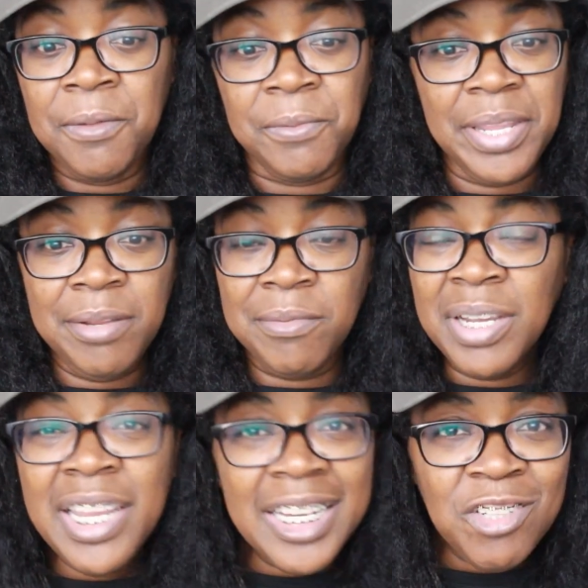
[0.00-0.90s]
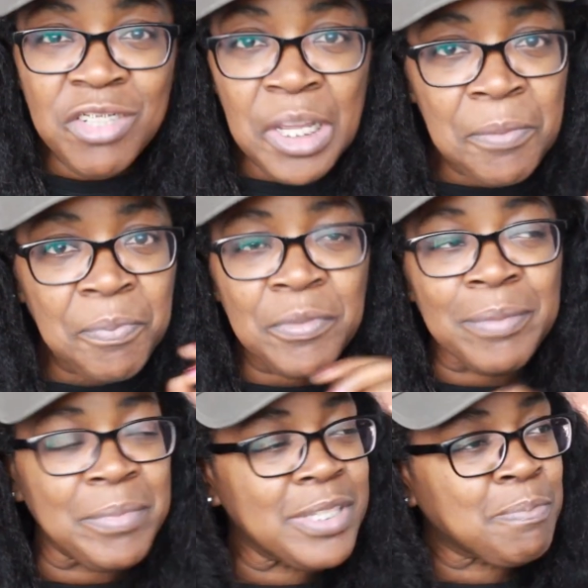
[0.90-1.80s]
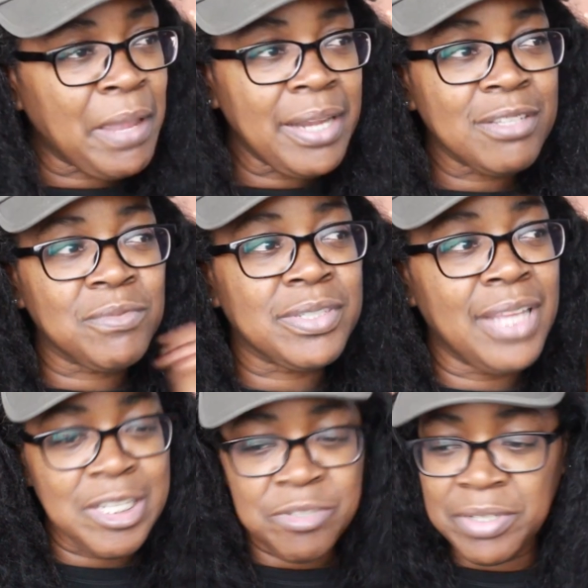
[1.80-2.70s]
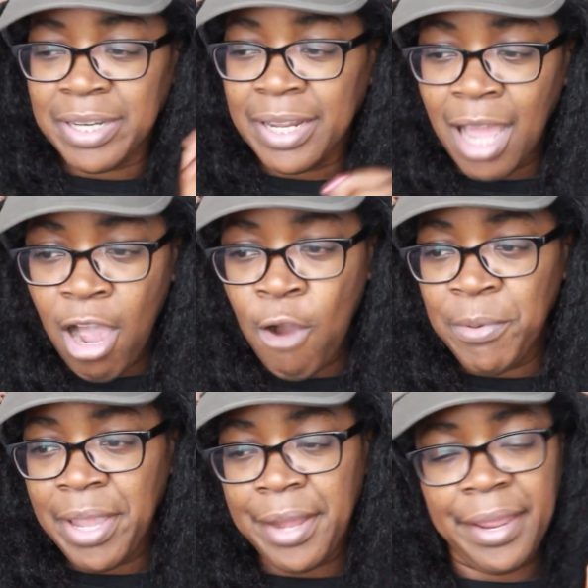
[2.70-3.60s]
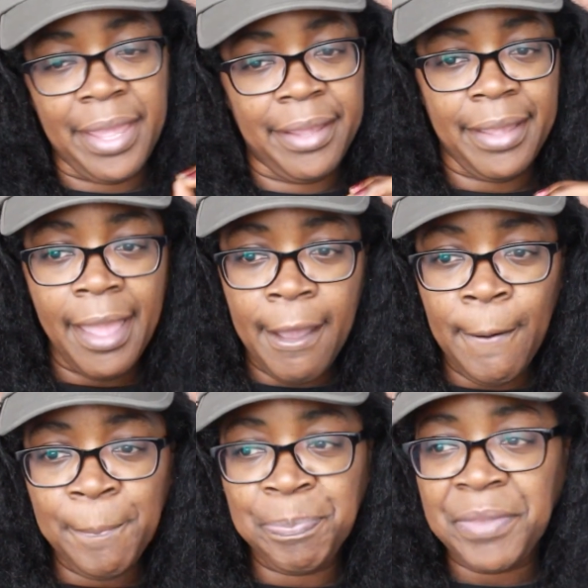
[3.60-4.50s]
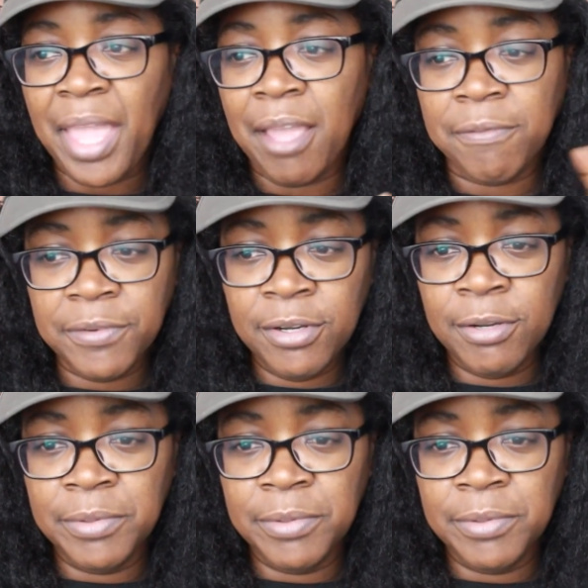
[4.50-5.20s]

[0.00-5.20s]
We ain't do nothing. Miss Patterson was strict at all. We got to hang out, have fun.